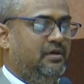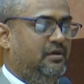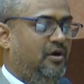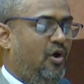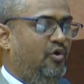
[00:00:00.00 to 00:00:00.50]

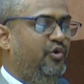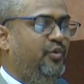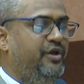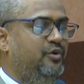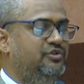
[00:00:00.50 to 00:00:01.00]
Now how do
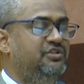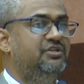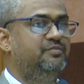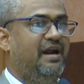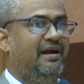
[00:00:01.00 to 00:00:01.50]
we use
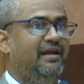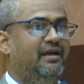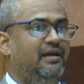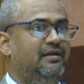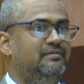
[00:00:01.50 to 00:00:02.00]
this
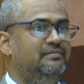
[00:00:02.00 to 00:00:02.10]
practically?